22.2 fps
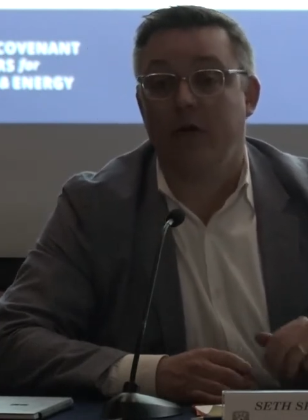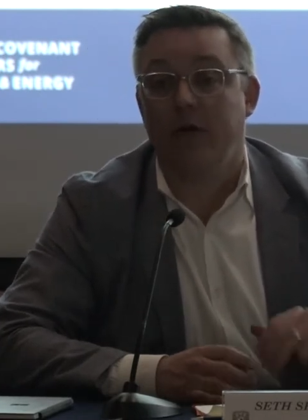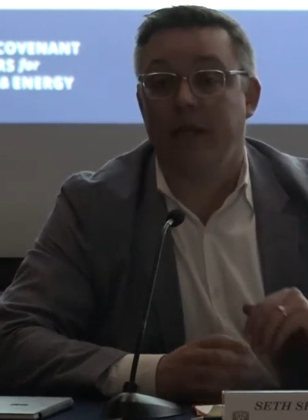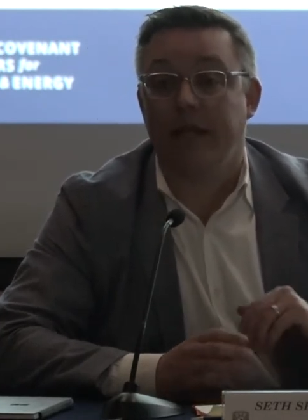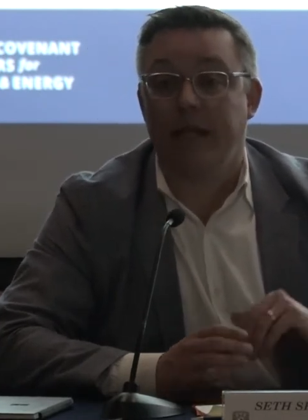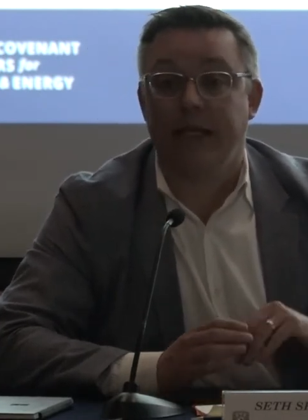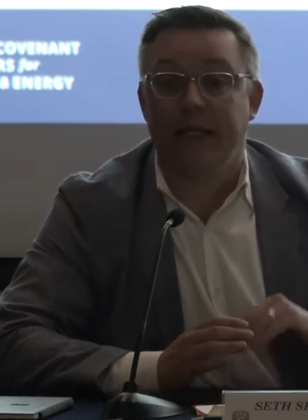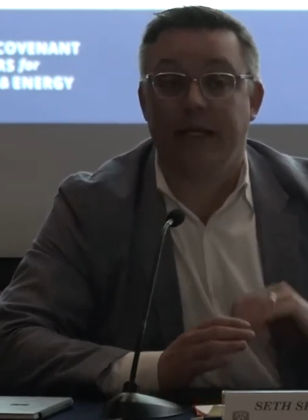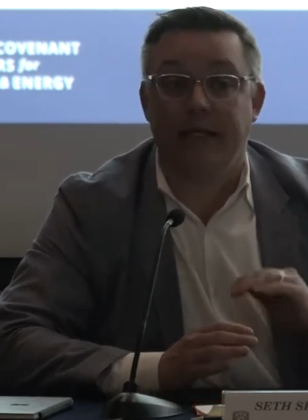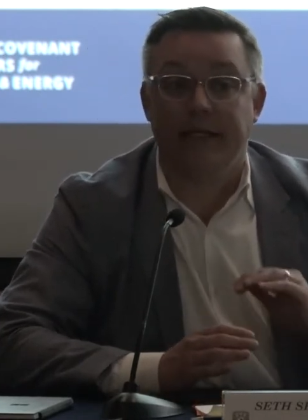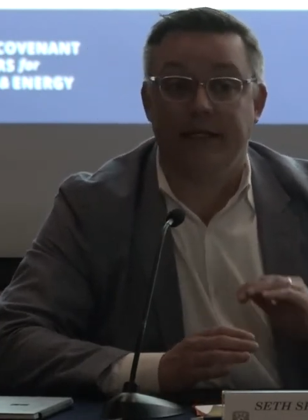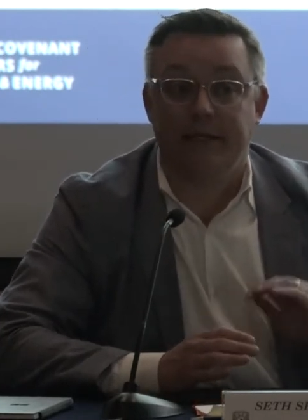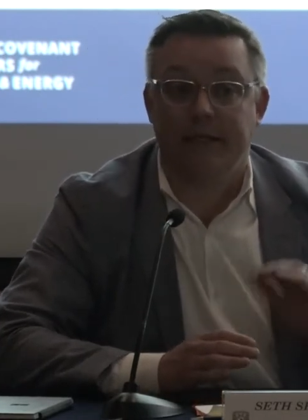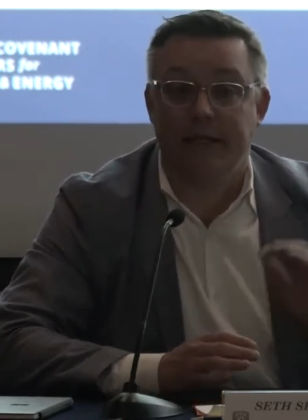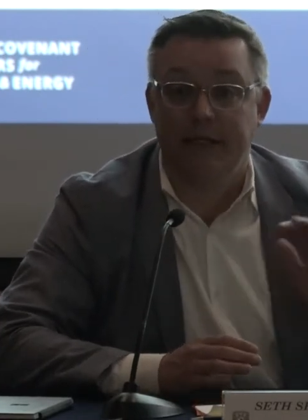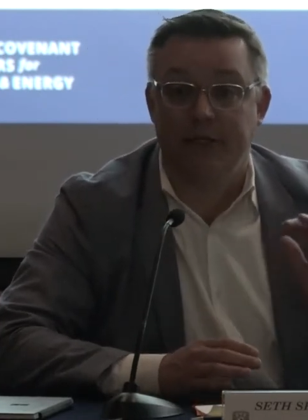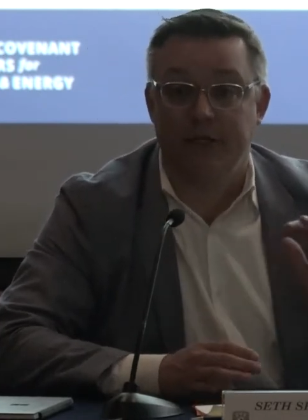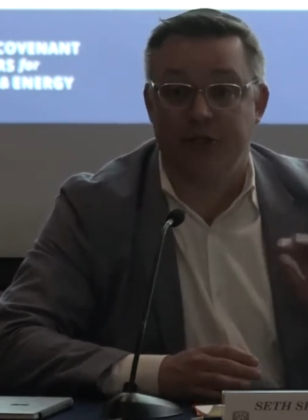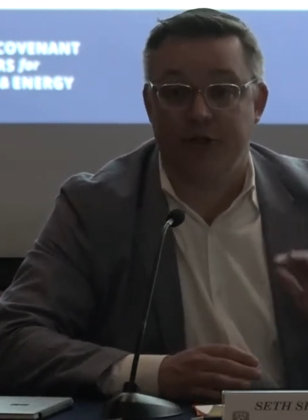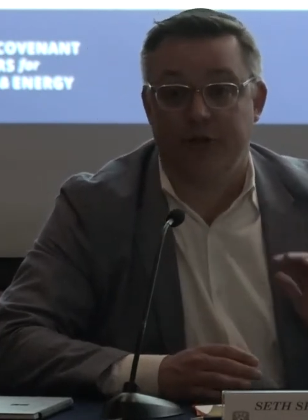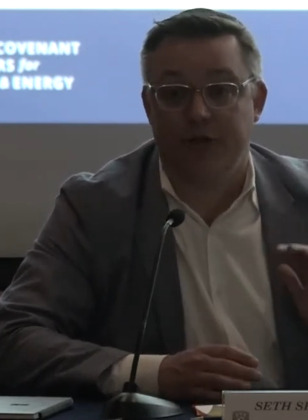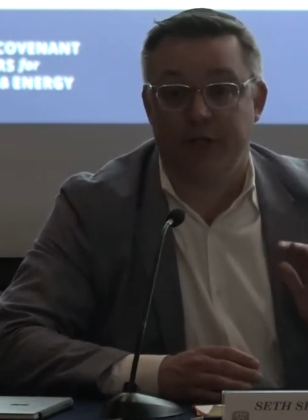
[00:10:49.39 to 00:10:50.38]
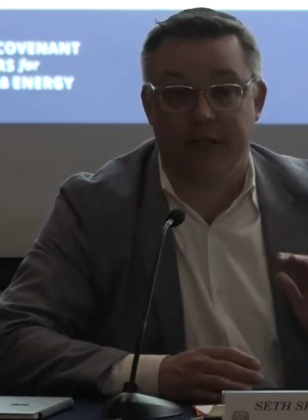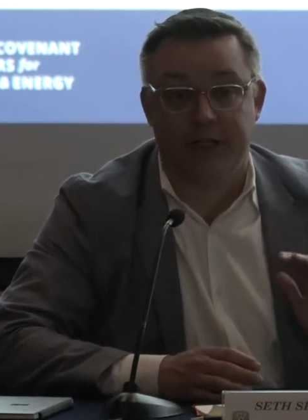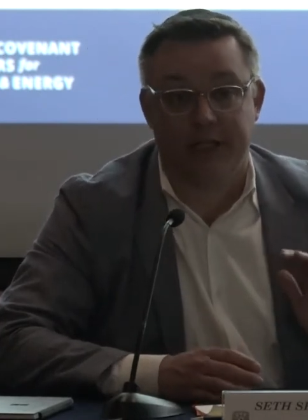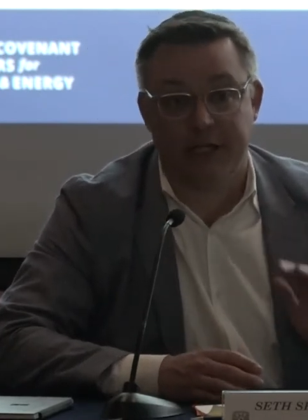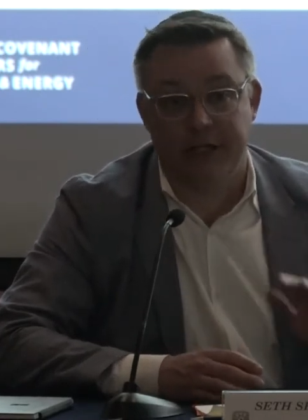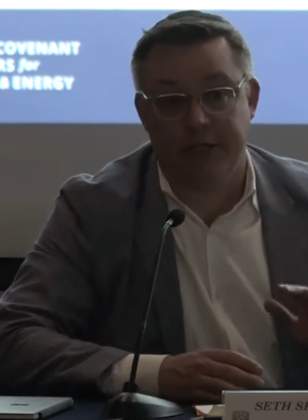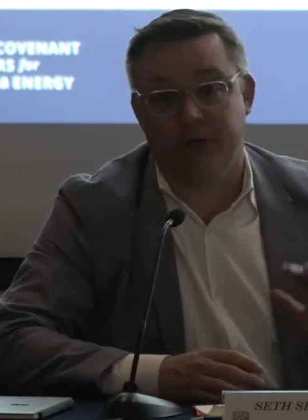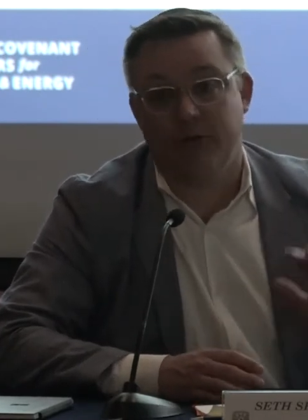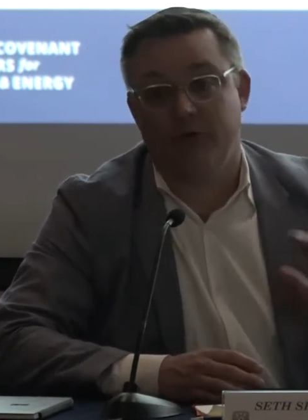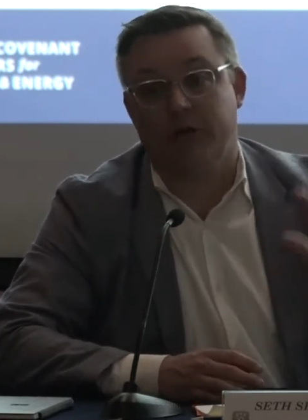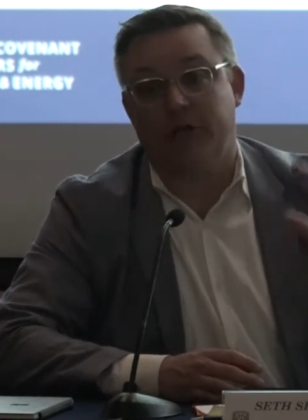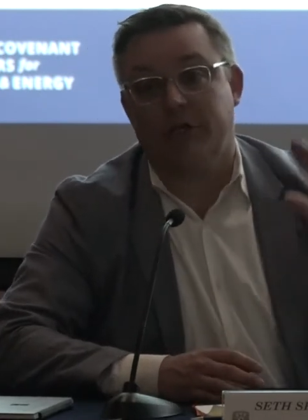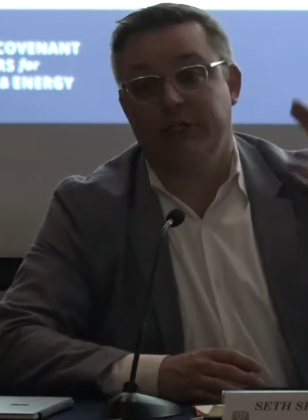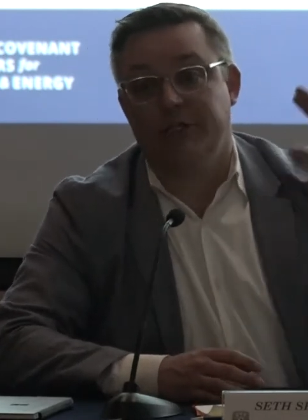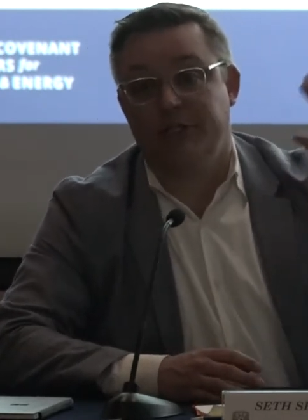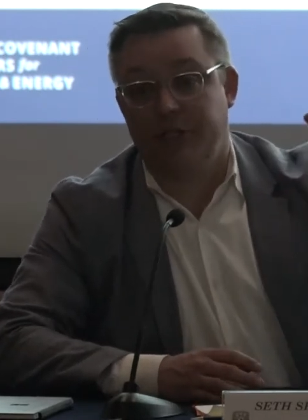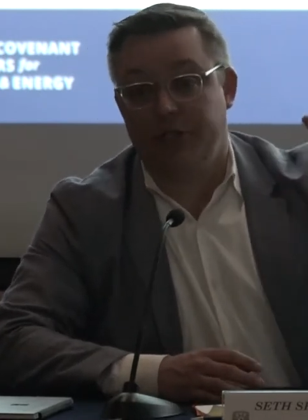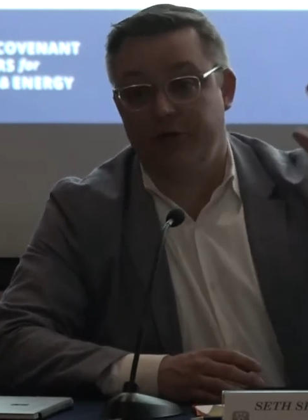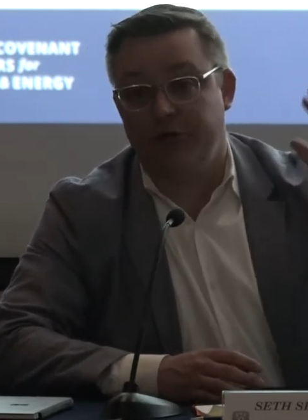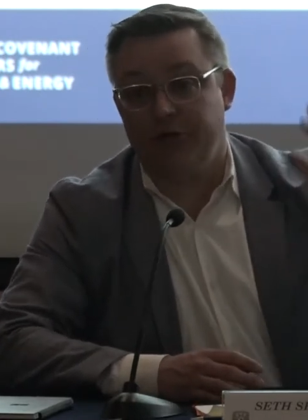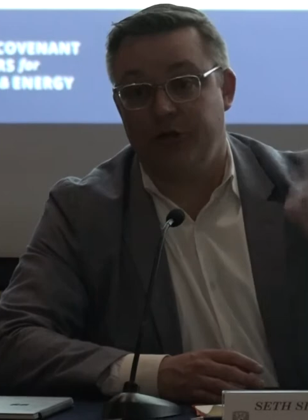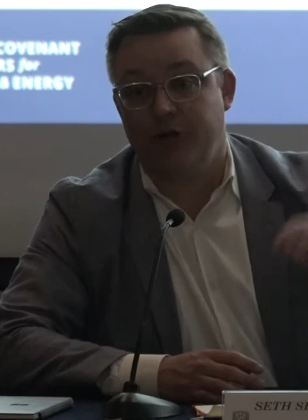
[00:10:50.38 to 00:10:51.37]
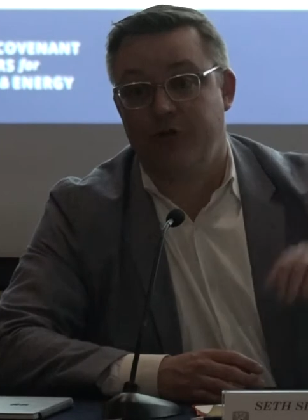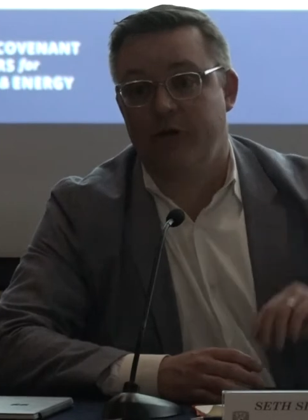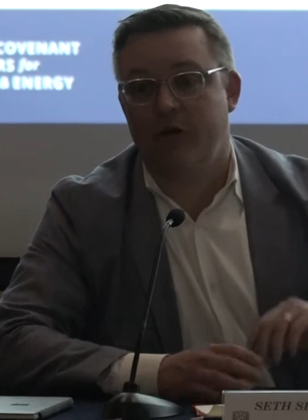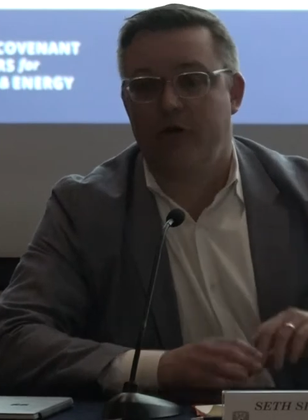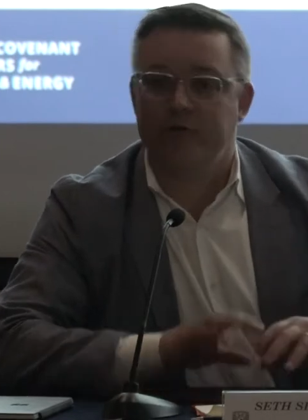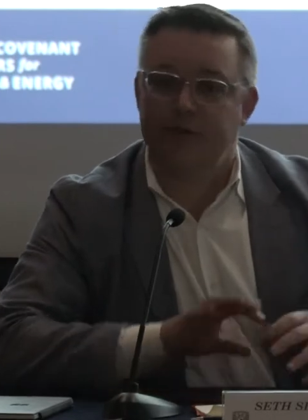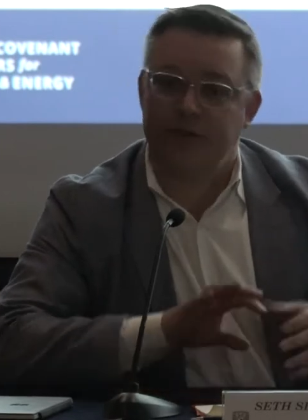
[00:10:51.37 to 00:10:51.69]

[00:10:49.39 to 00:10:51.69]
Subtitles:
and they need to ensure that they don't continue to grow.